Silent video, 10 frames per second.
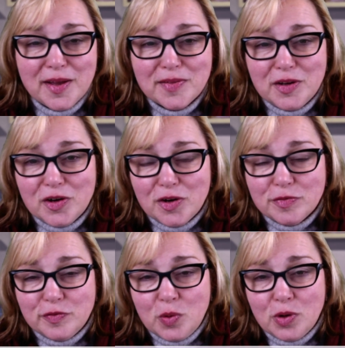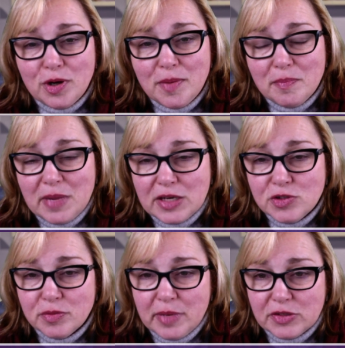There are 4
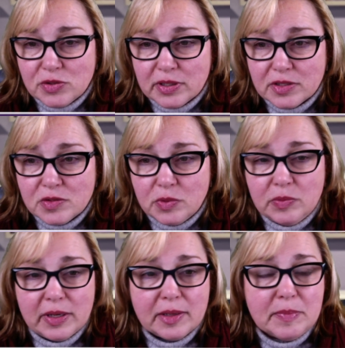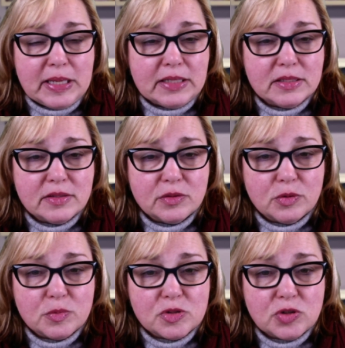major metrics we recommend that
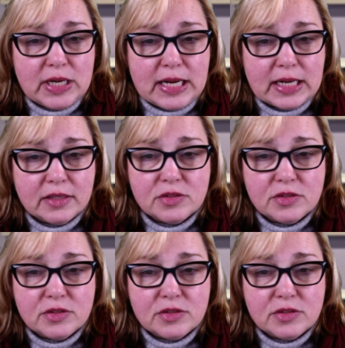groups track